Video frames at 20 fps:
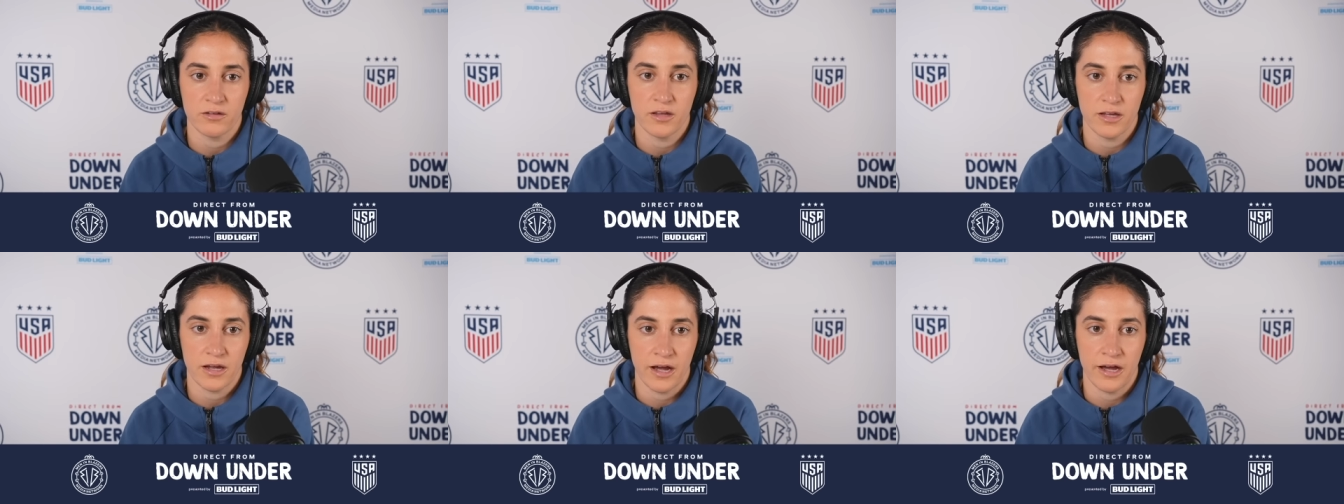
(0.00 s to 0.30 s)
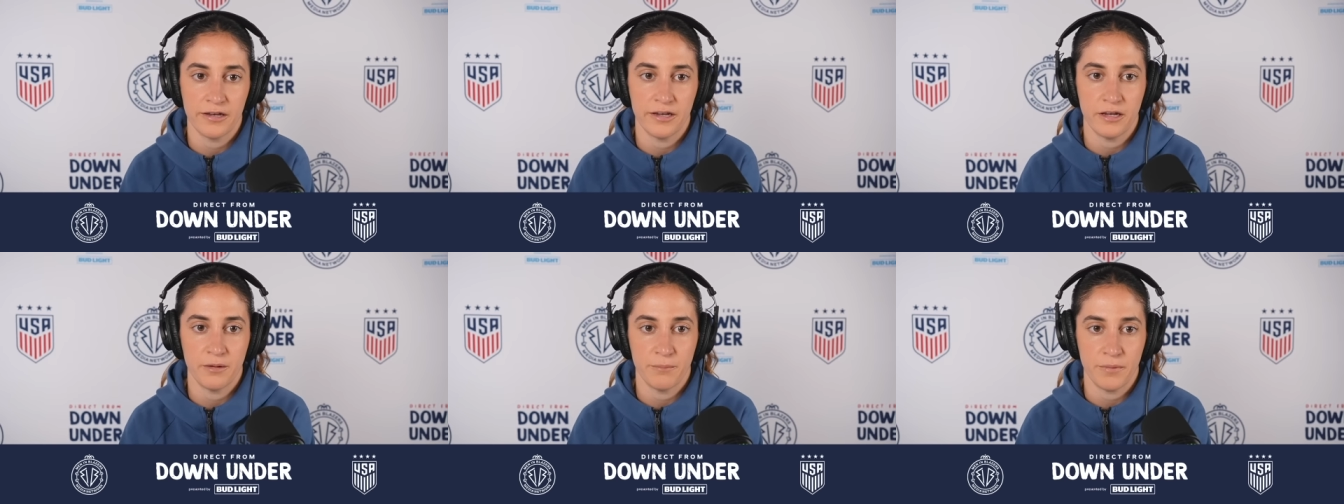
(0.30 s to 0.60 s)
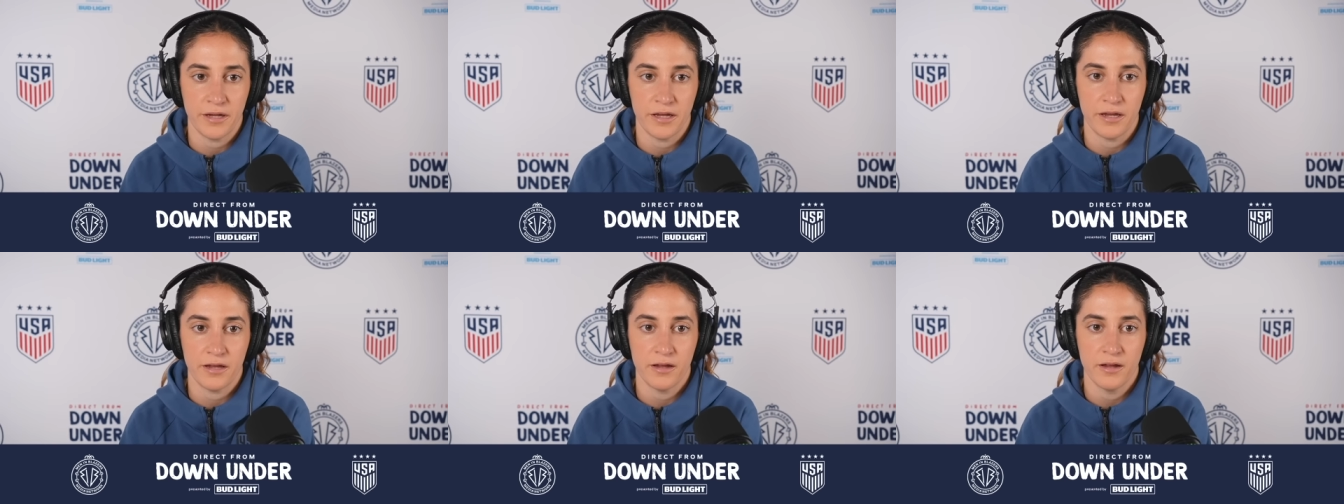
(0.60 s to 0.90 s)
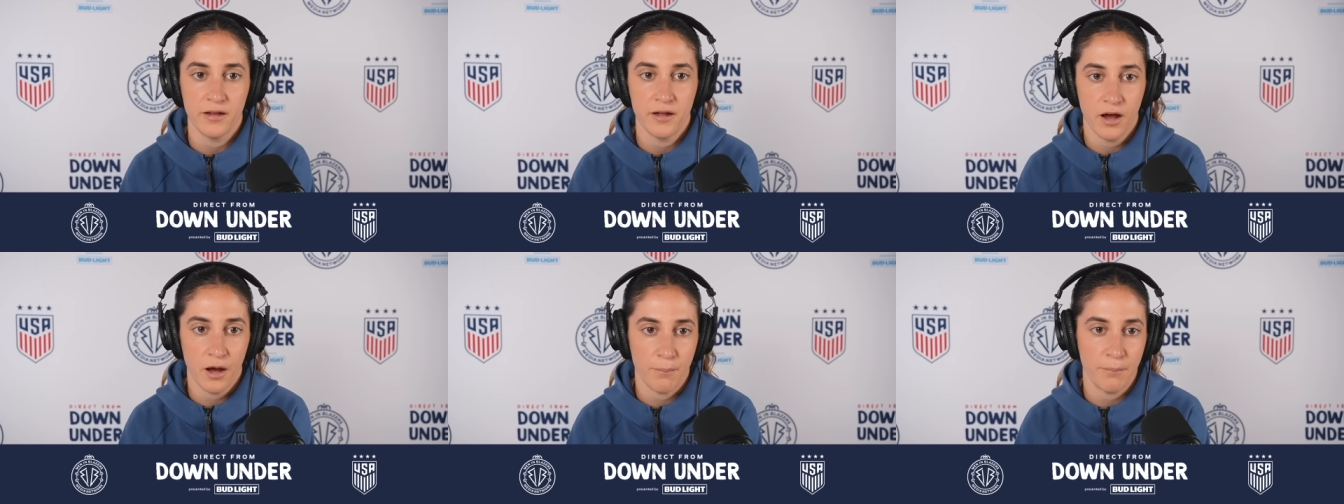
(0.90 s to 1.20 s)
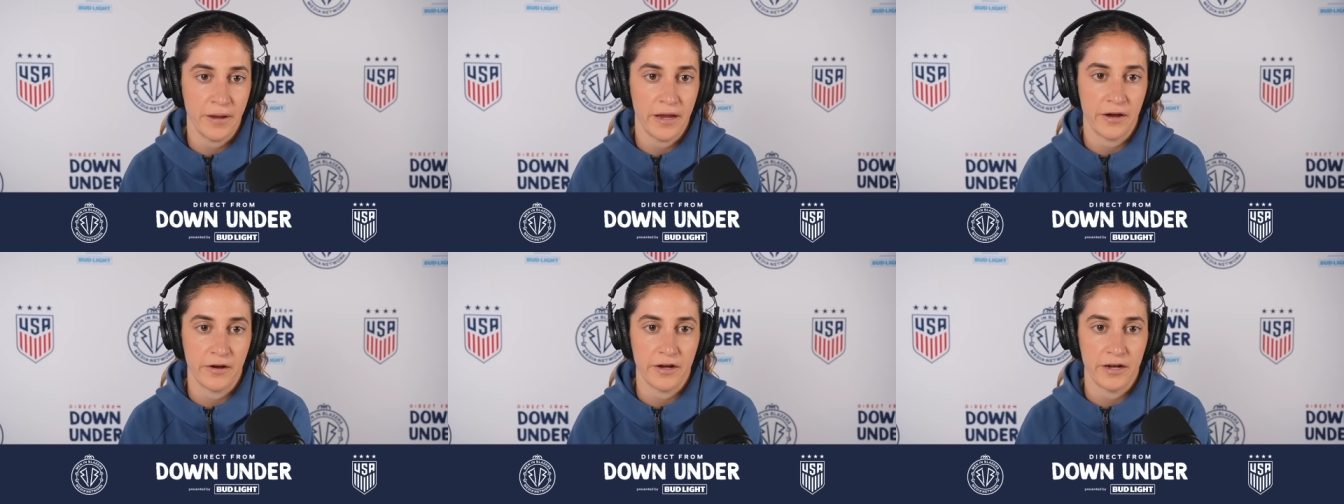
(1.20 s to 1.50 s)
Like, I need to be a
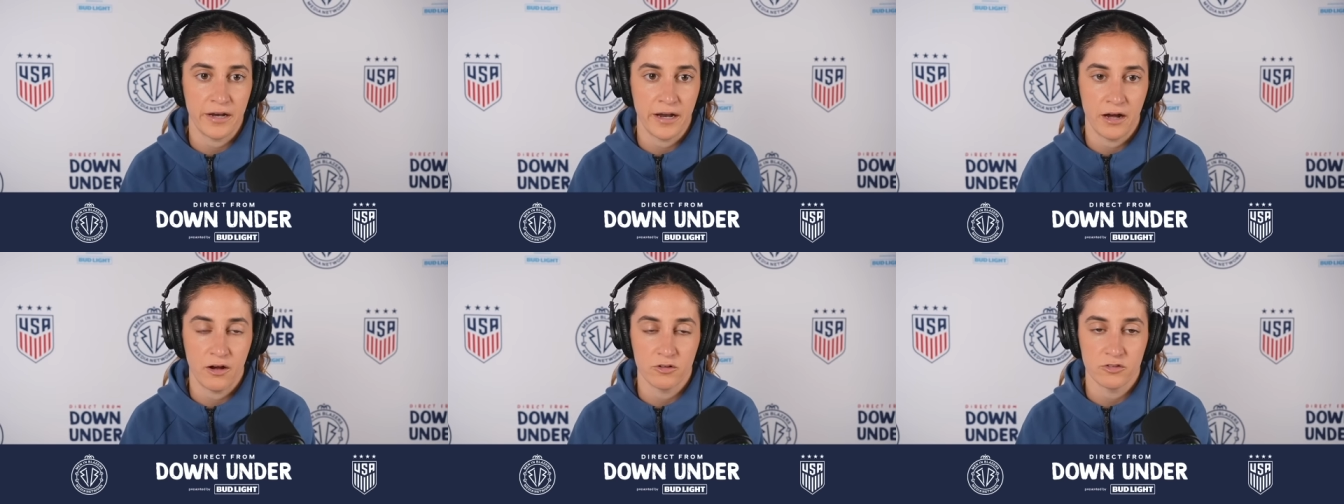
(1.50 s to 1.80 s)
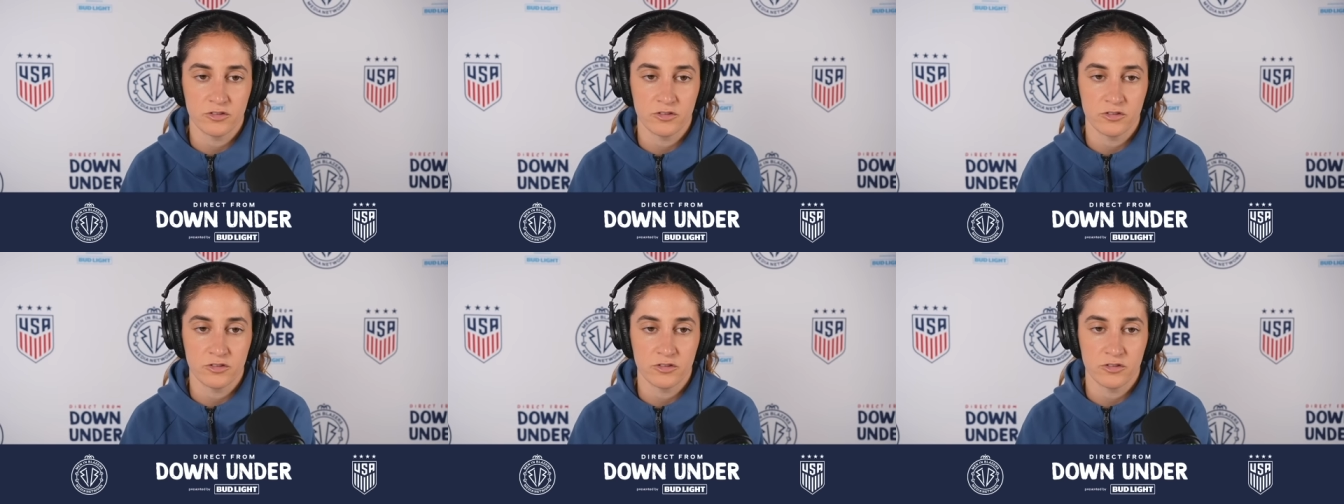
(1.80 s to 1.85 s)
parent now.